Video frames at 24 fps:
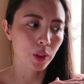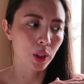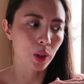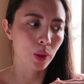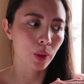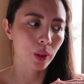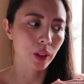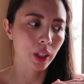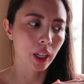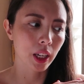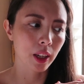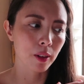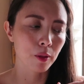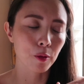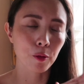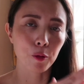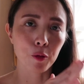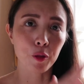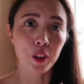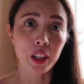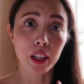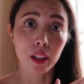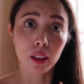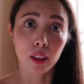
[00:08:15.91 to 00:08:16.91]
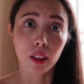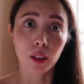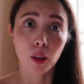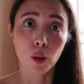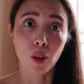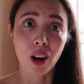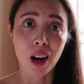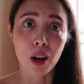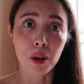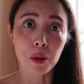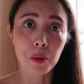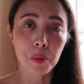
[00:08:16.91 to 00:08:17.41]
you can feel the
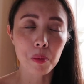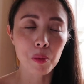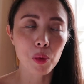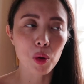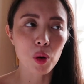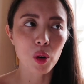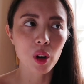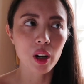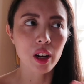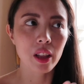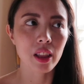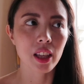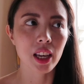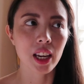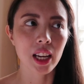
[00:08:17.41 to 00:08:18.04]
ground more,